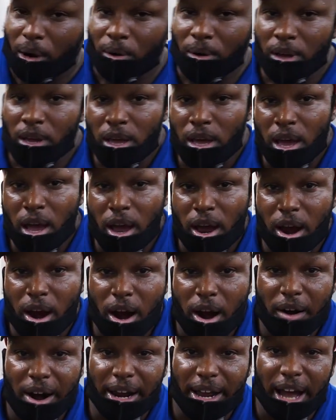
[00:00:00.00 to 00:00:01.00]

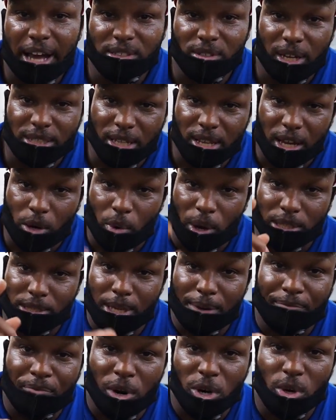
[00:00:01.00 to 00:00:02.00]
All right, guys, so that's another quick
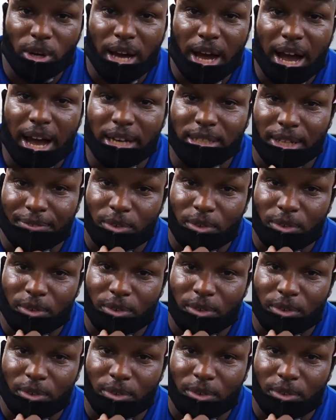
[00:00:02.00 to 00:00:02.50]
tip for you guys.